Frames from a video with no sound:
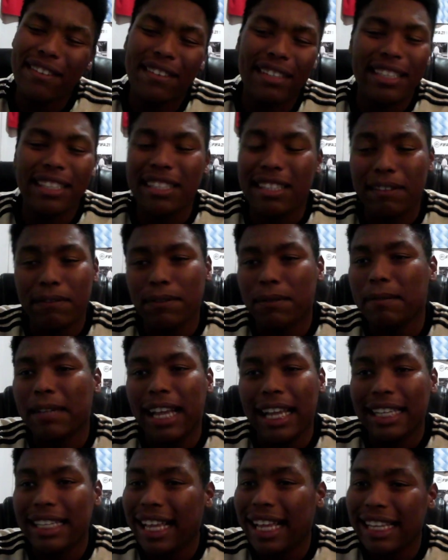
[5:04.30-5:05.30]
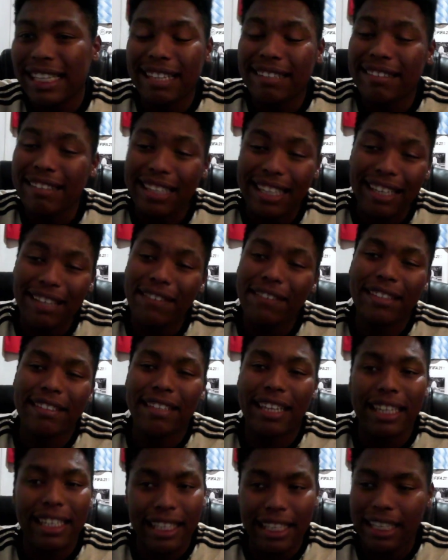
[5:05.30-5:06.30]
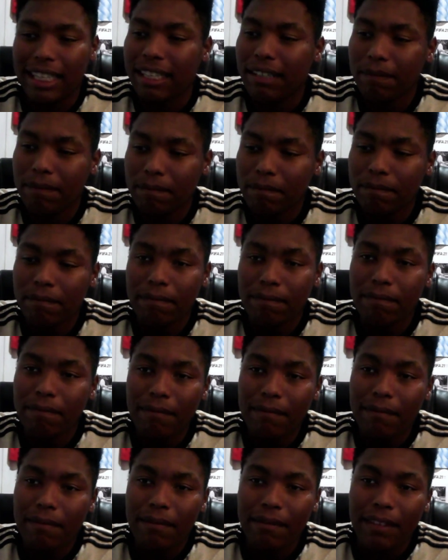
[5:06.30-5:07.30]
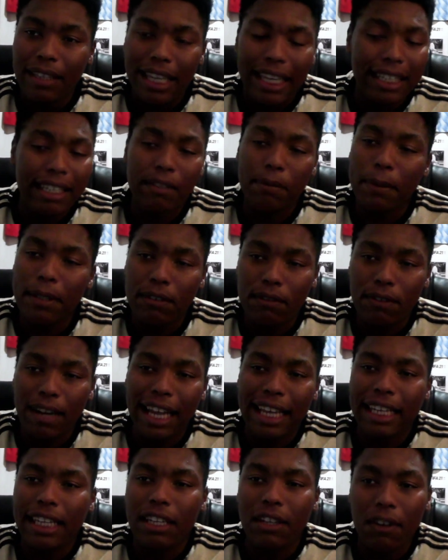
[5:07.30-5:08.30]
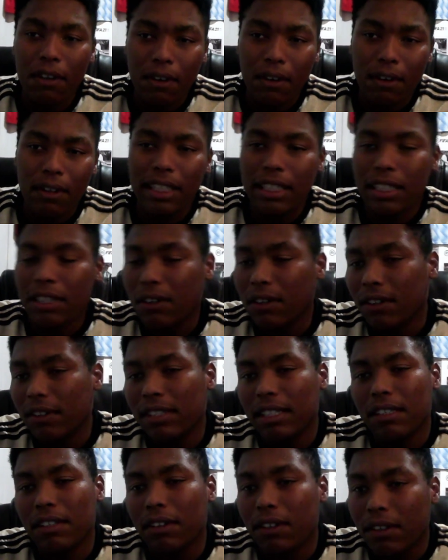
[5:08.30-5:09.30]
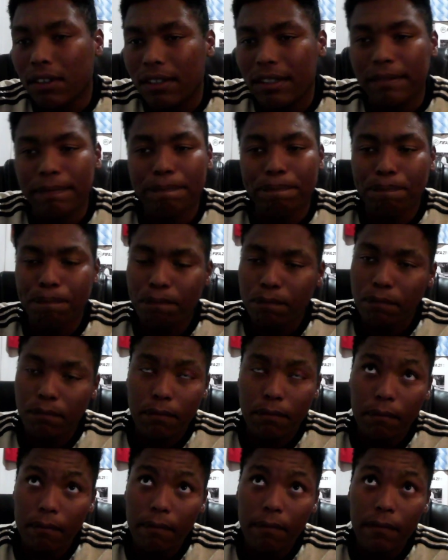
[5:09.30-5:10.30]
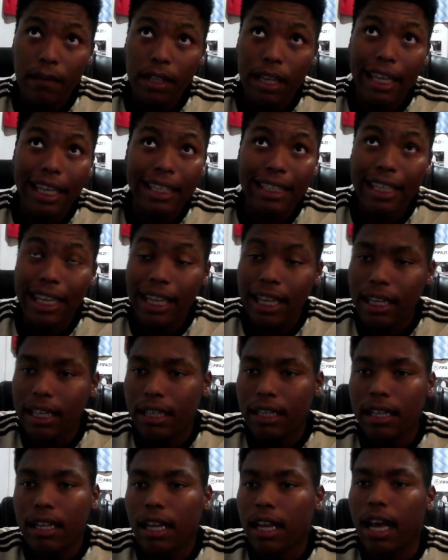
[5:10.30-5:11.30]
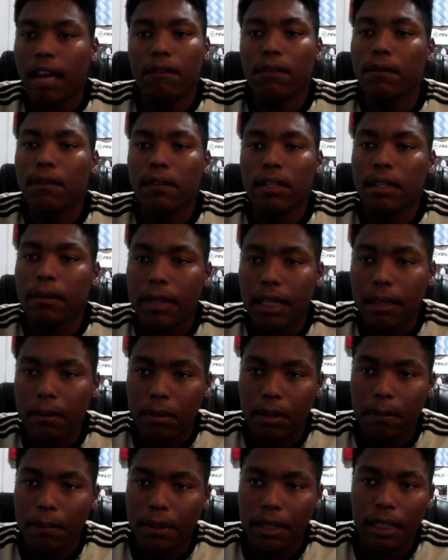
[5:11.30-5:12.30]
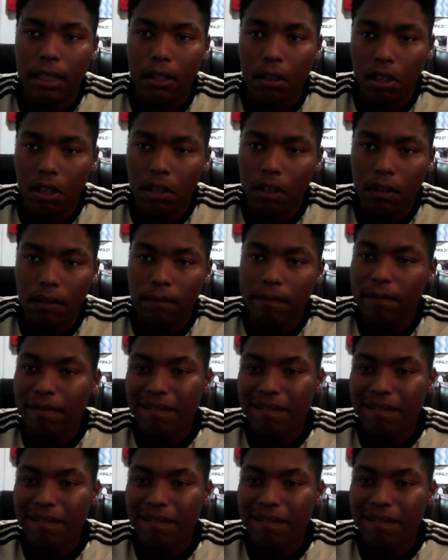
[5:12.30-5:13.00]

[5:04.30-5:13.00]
healing from that, and that's irritating, and it's been dragging on and on and on, and yeah, I haven't really been able to play at all.